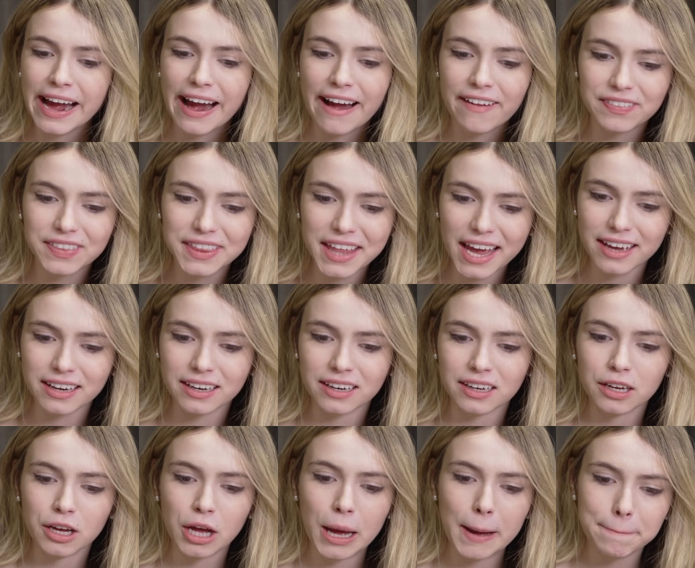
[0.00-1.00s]
and then
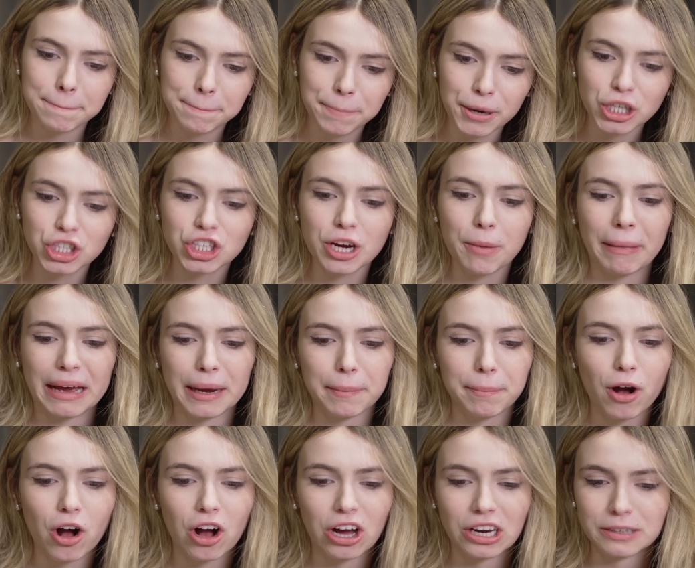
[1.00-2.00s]
push up my
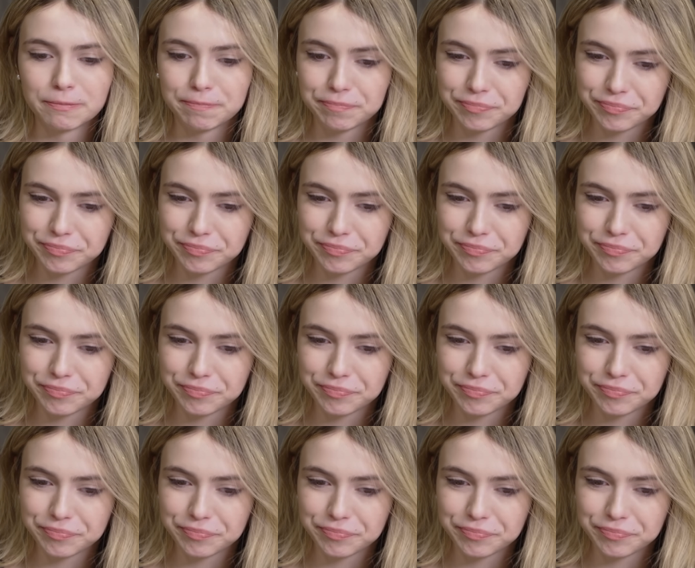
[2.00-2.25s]
pawn.